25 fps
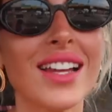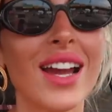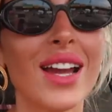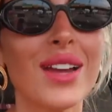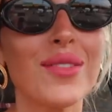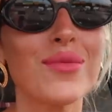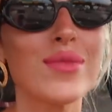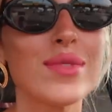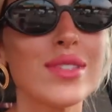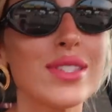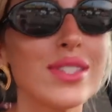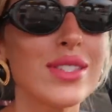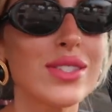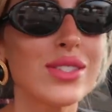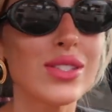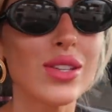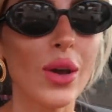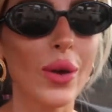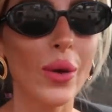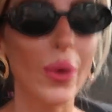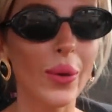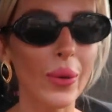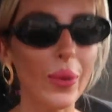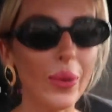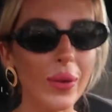I'm
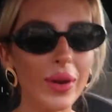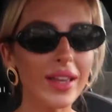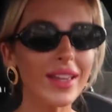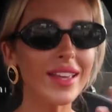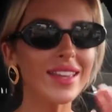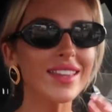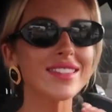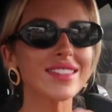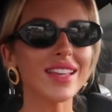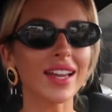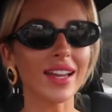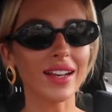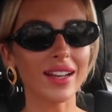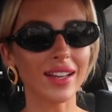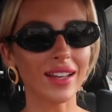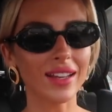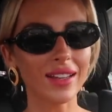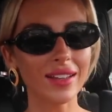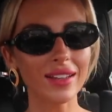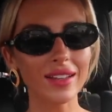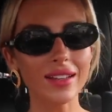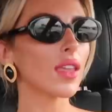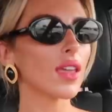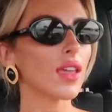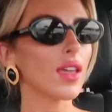so
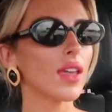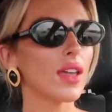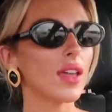excited.